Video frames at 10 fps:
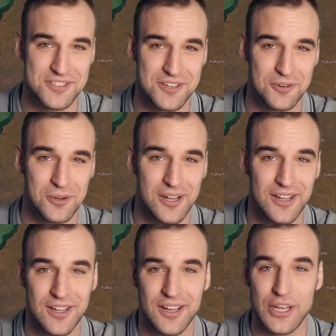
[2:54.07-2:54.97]
So
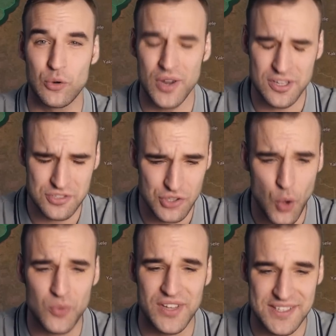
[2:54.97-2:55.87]
Ukrainians
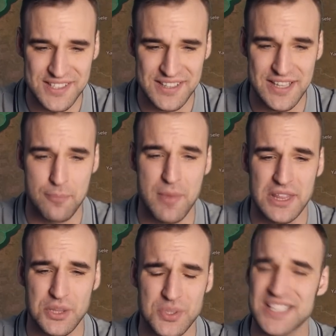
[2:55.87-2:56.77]
know this and they're
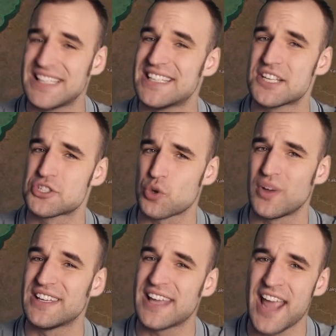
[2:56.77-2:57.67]
methodically
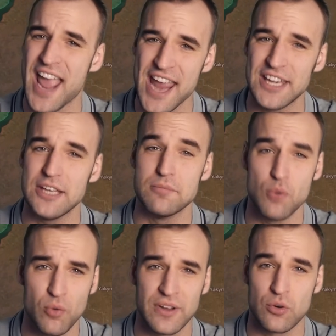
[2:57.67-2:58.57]
destroying any
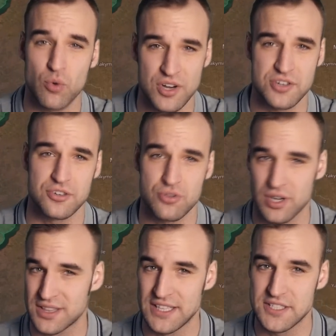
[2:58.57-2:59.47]
moving Russian
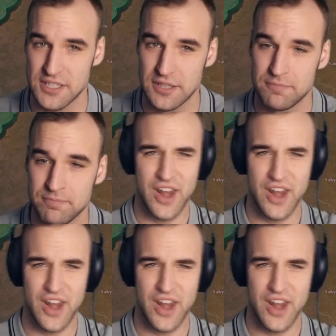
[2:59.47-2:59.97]
truck they see.